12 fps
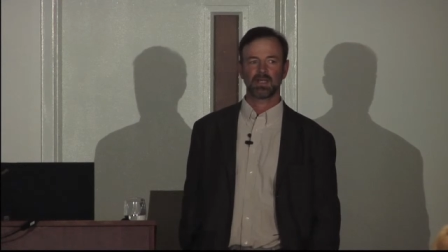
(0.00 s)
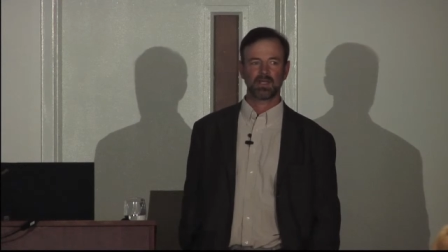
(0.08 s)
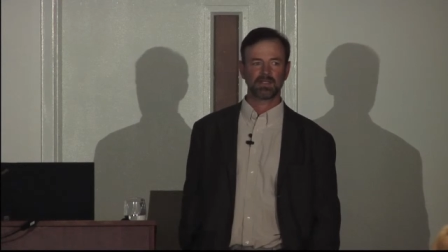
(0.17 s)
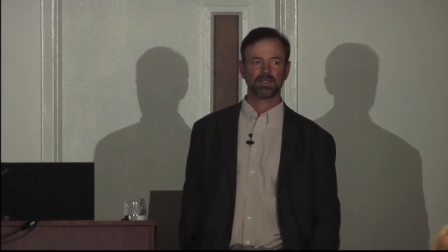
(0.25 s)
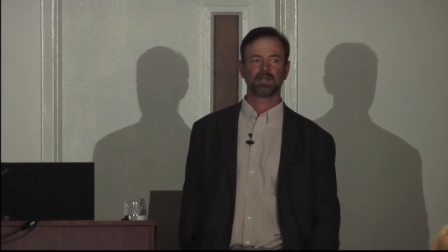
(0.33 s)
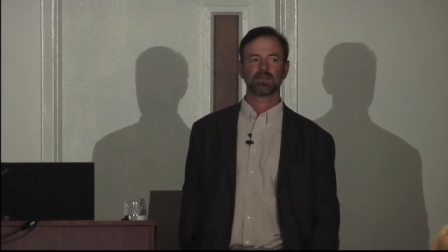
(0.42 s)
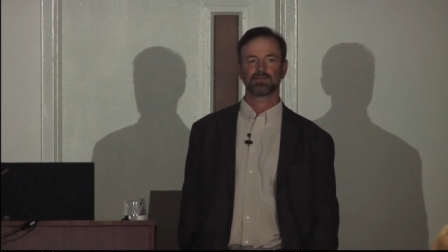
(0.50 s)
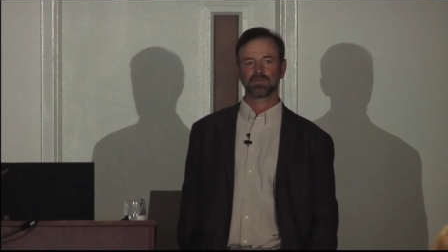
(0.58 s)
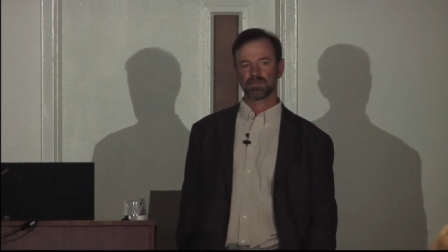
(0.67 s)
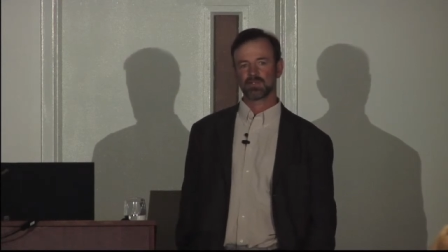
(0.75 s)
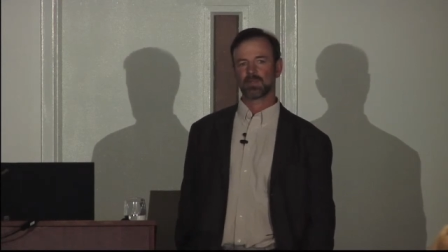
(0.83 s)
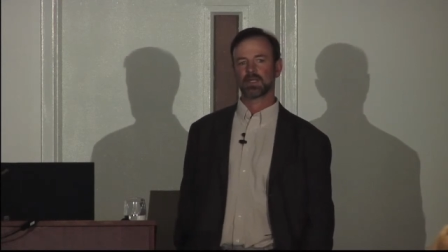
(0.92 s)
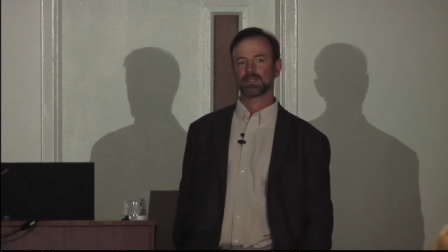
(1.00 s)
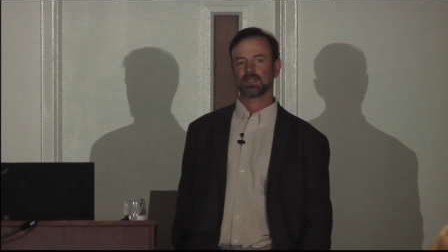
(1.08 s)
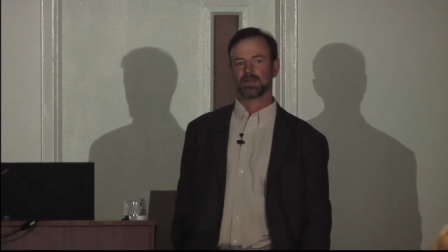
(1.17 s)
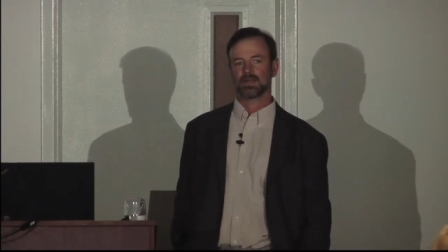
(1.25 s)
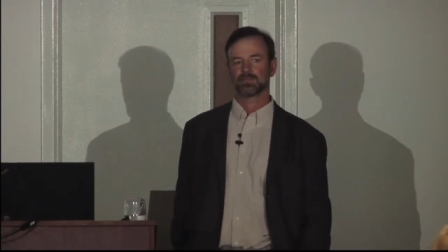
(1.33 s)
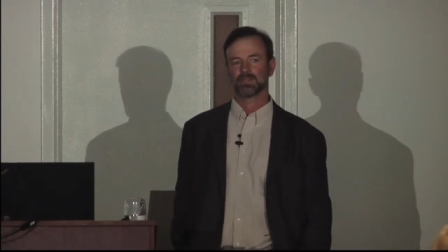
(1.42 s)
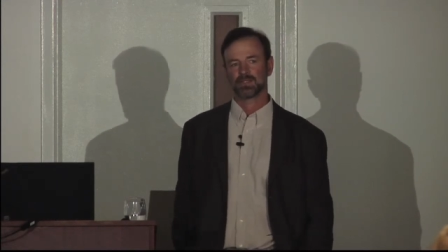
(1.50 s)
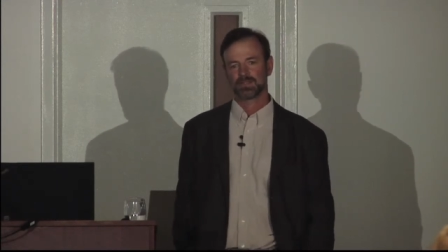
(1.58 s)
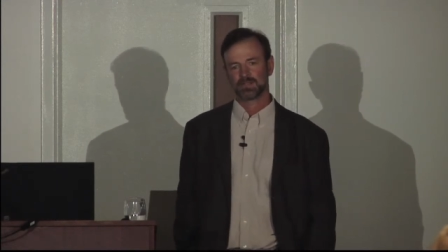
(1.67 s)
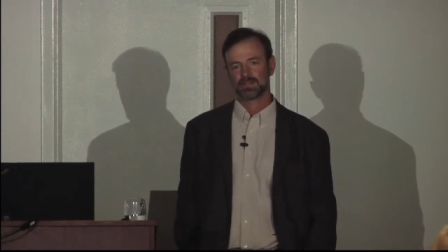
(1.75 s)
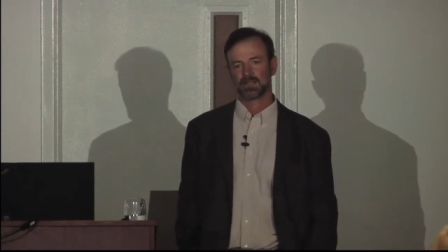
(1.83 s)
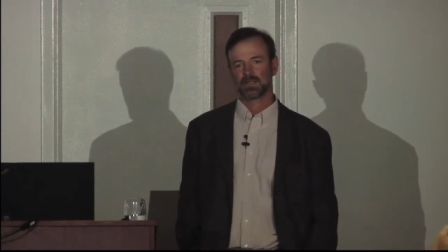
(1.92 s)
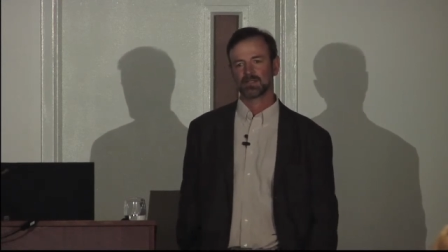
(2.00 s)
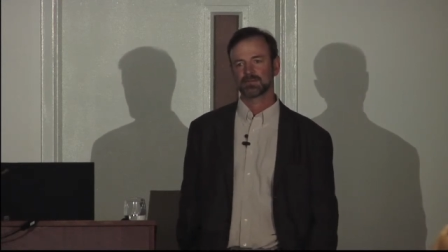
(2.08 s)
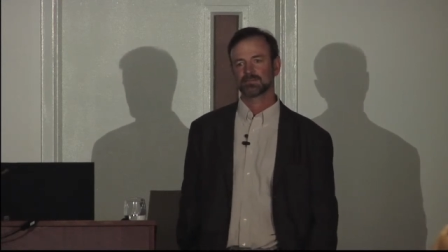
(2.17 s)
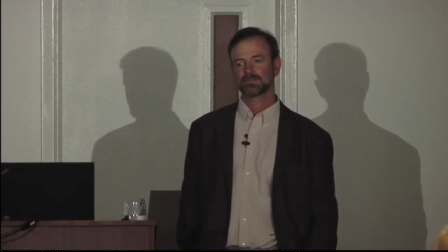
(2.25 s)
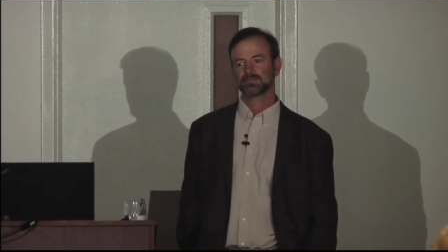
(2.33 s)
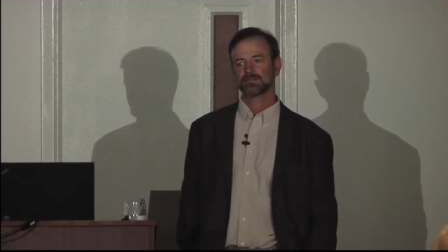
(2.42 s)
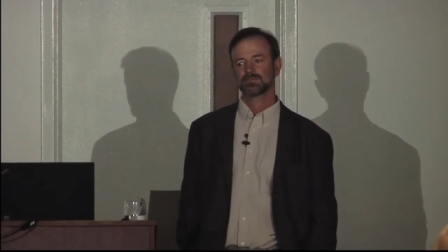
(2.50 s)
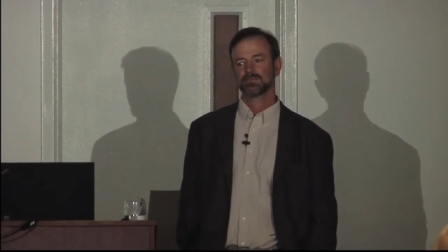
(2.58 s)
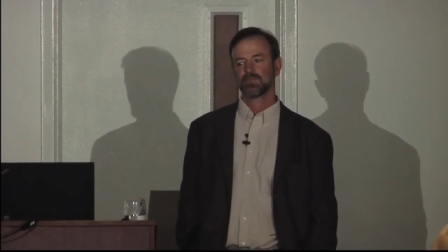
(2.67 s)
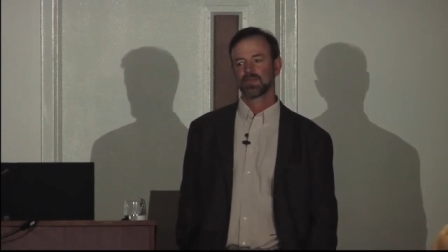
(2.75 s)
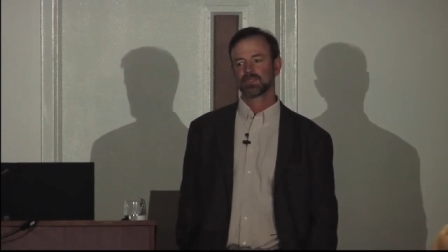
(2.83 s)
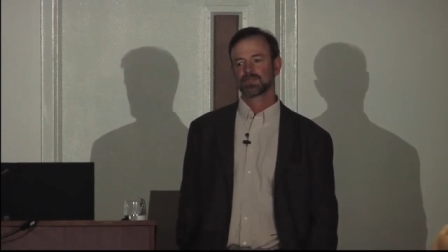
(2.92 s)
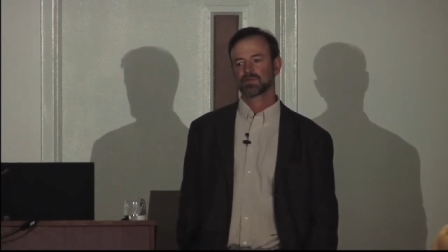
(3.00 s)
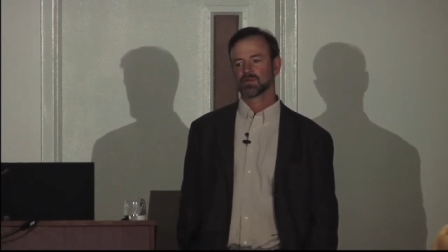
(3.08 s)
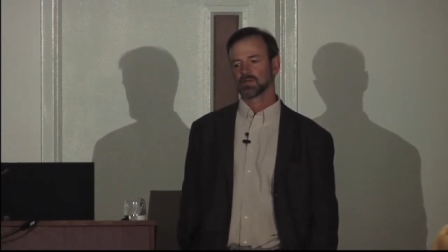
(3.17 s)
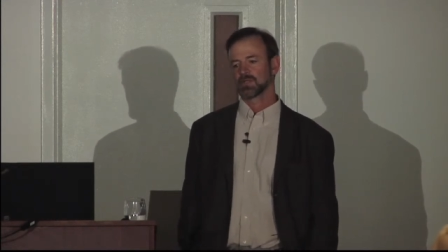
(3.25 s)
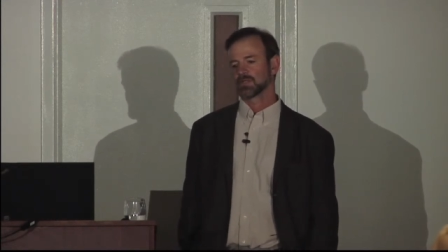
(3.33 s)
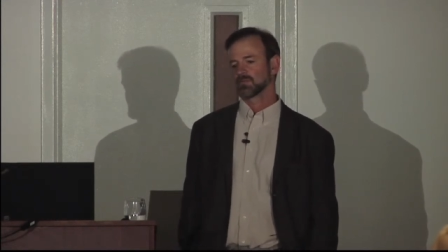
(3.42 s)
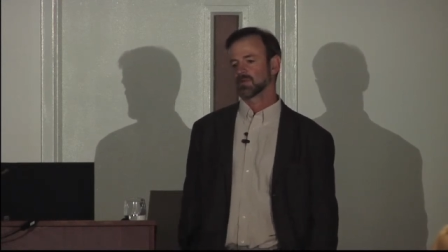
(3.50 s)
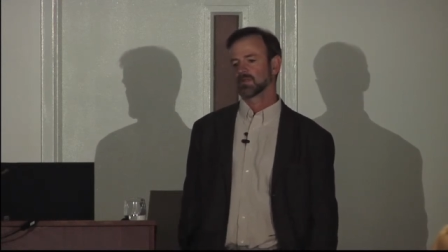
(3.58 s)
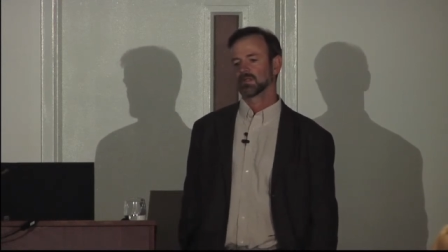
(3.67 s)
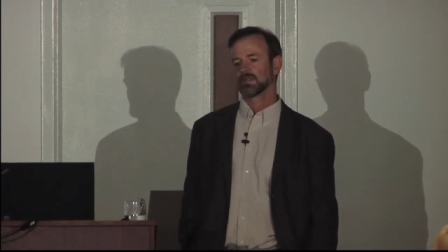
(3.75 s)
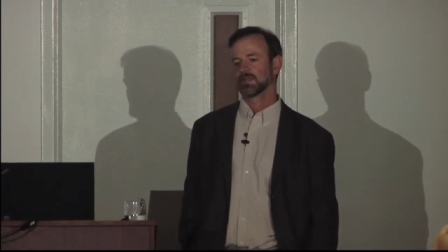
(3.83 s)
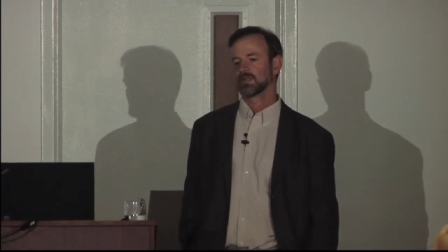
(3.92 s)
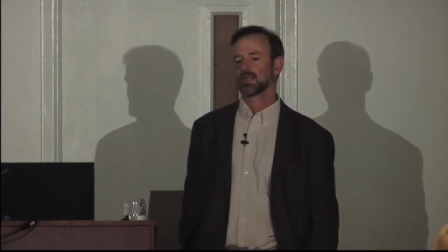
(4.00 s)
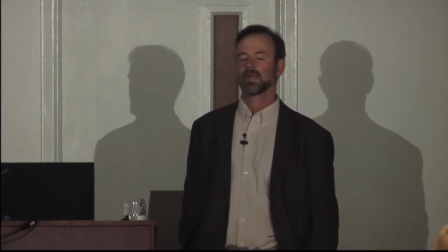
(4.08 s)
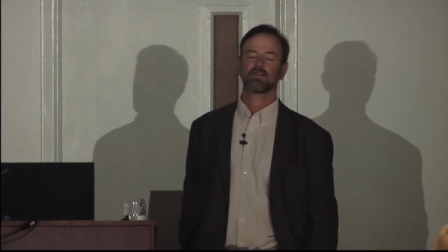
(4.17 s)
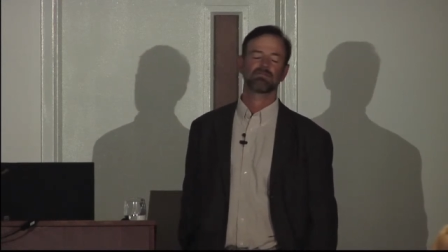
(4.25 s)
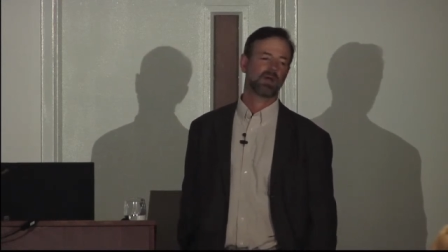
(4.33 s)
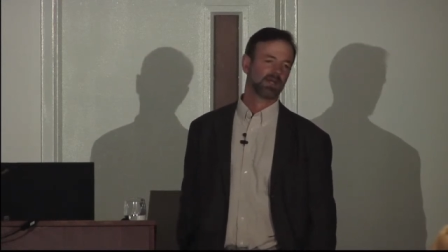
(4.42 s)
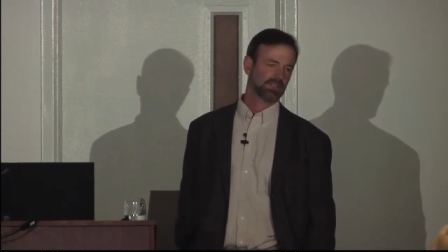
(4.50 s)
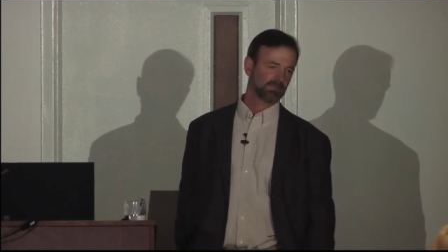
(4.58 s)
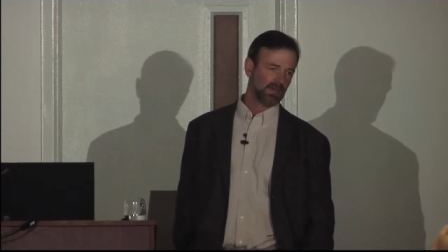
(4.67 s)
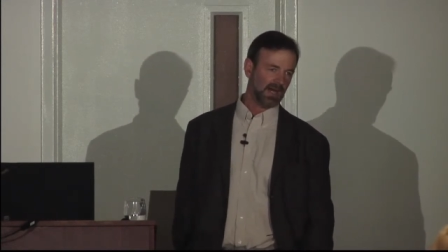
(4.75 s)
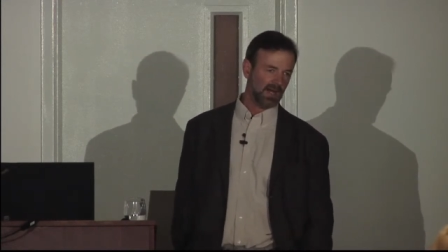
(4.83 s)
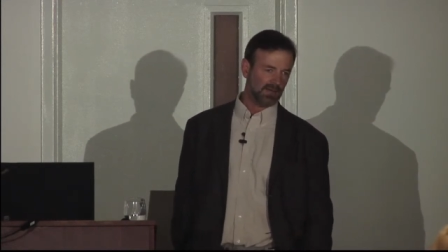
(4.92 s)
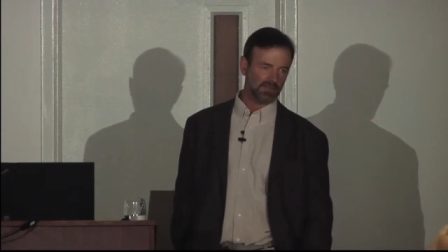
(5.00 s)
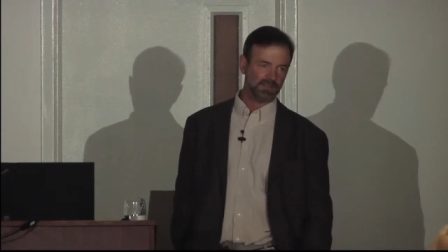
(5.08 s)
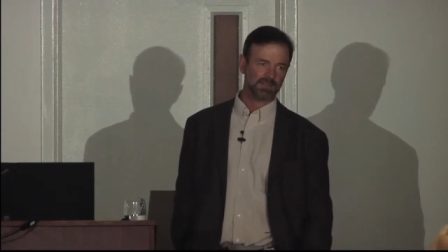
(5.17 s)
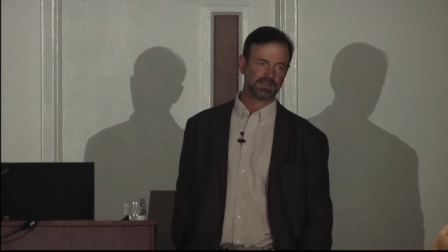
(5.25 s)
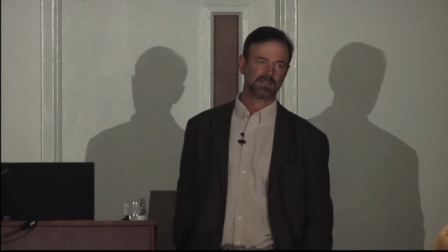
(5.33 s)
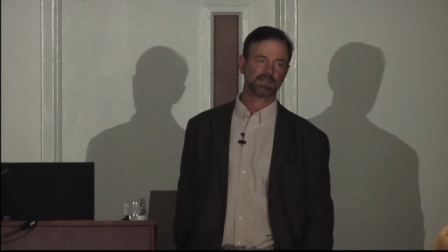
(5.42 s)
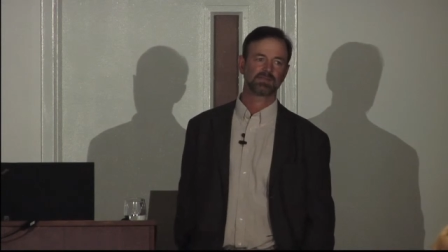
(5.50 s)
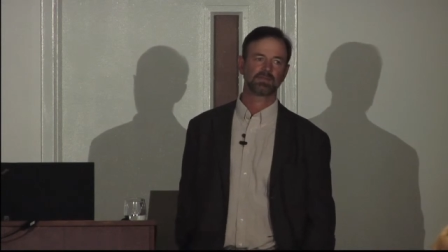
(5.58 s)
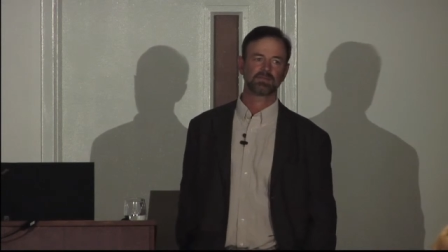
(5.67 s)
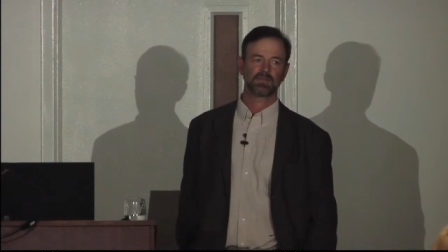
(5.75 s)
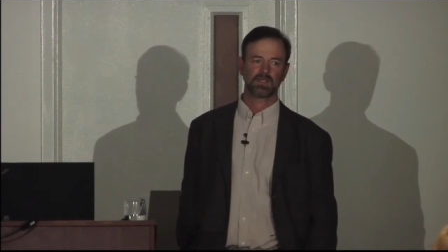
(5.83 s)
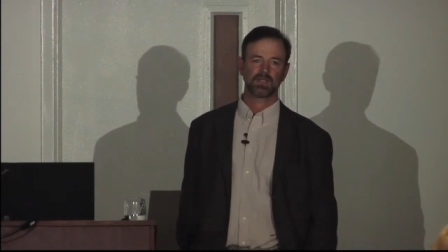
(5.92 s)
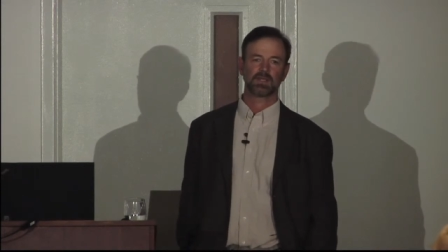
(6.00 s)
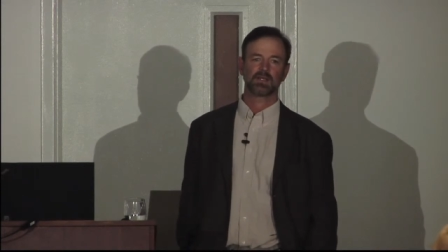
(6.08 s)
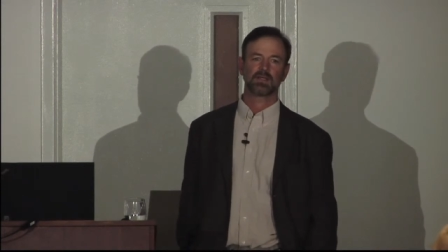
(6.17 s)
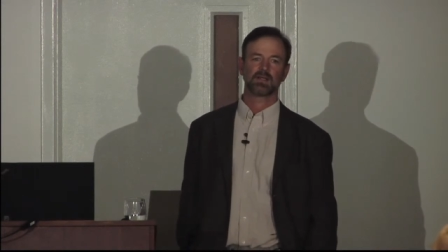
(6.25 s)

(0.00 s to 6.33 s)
head that I've heard about the animals. Um, stories where they have magic powers, that sort of thing.